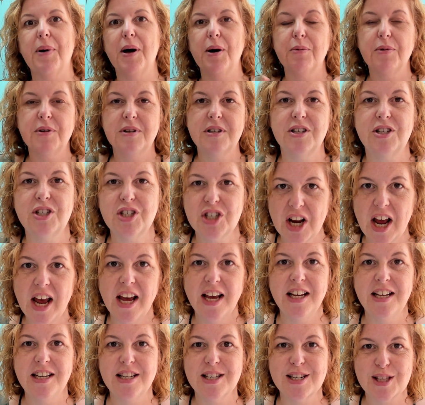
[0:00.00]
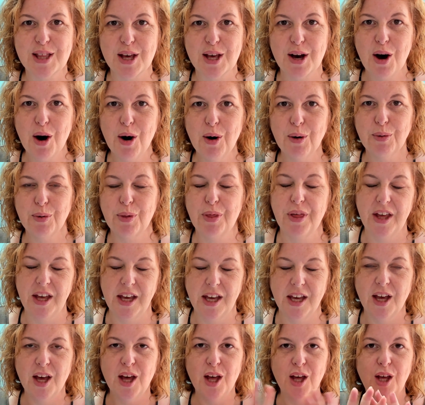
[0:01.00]
I want to change the whole
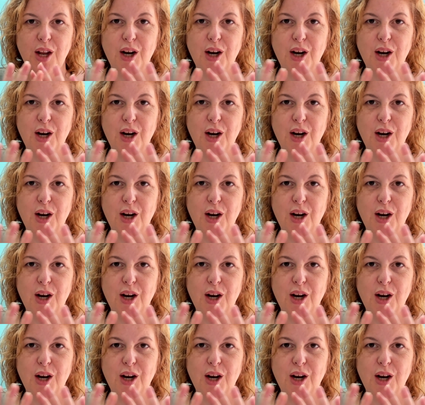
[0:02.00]
thing.